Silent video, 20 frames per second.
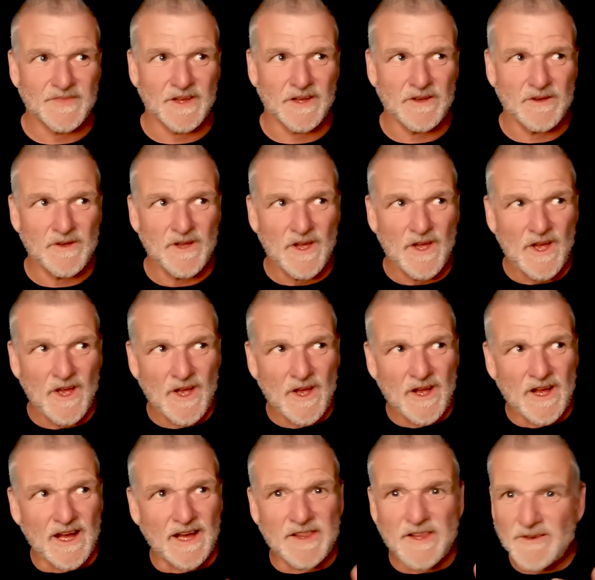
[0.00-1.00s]
And
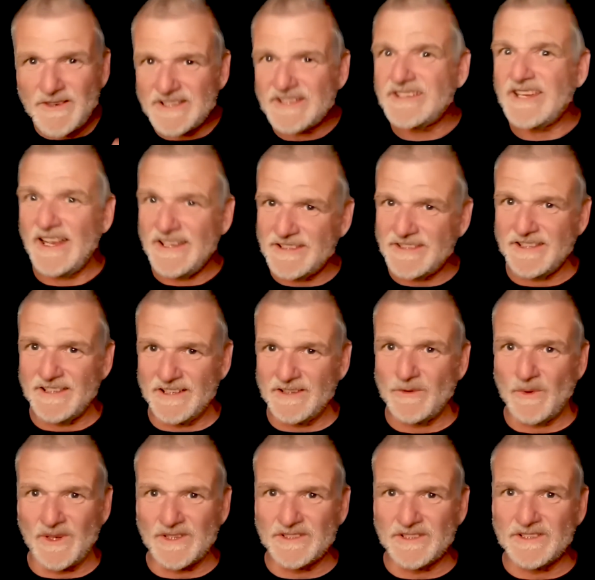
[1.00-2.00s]
there is a tendency
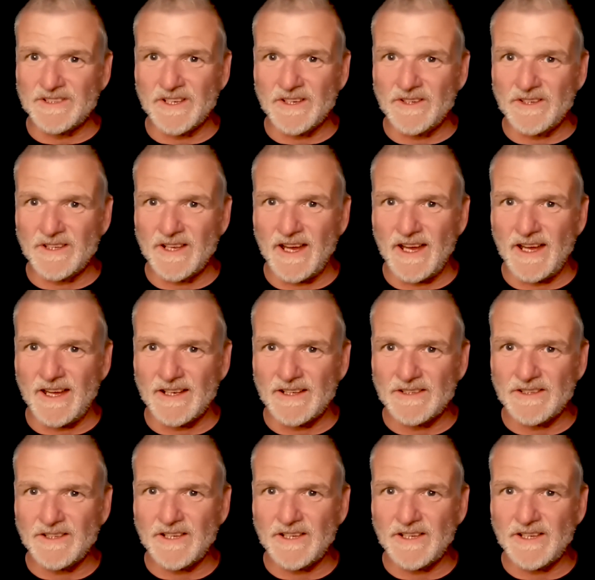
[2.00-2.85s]
to want to do that.